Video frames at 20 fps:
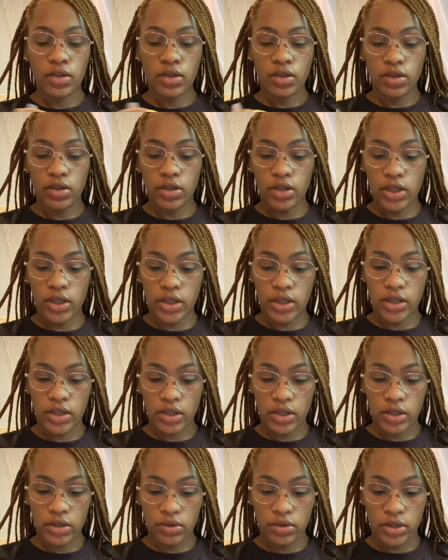Your client's
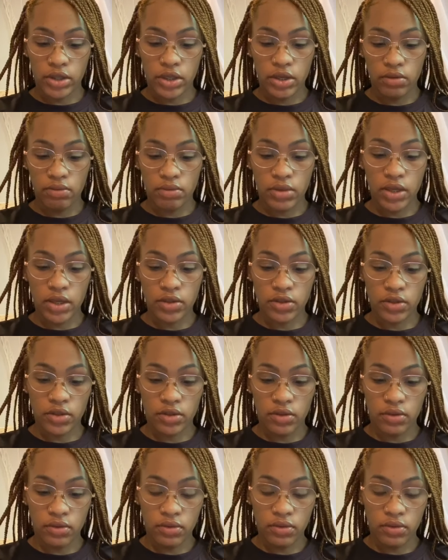not going to come back to you.